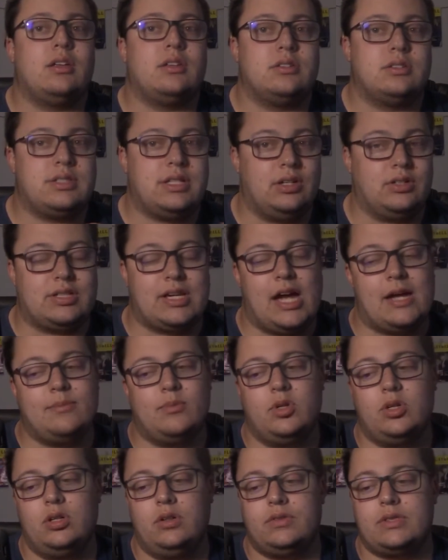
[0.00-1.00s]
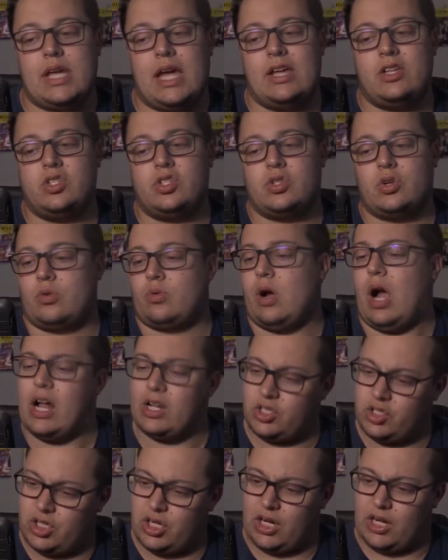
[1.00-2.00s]
steel type moves, and
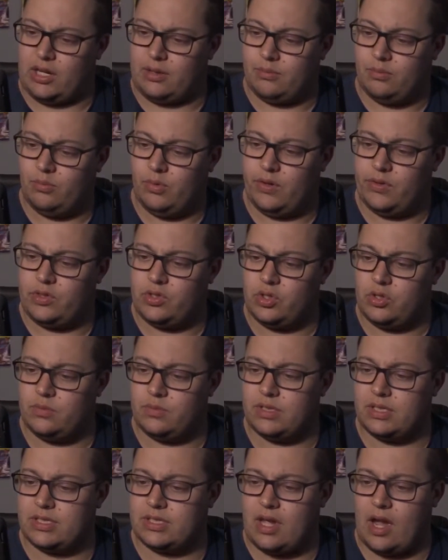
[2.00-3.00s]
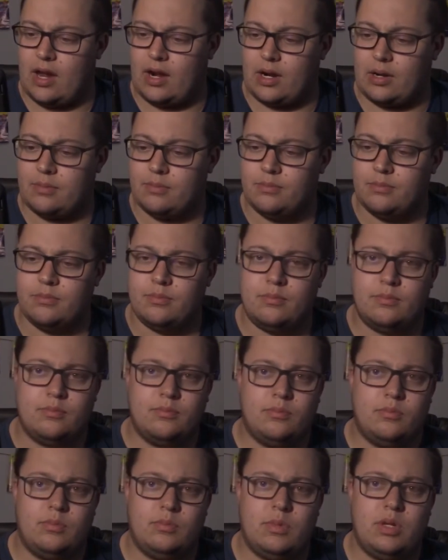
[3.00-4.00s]
Jirachi with Doom Desire.
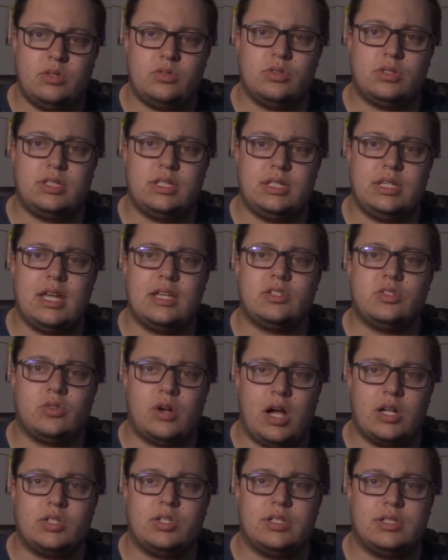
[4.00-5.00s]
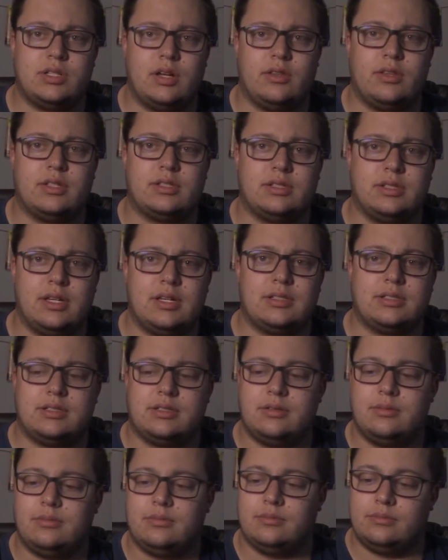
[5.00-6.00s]
Interesting that Jirachi's on this list.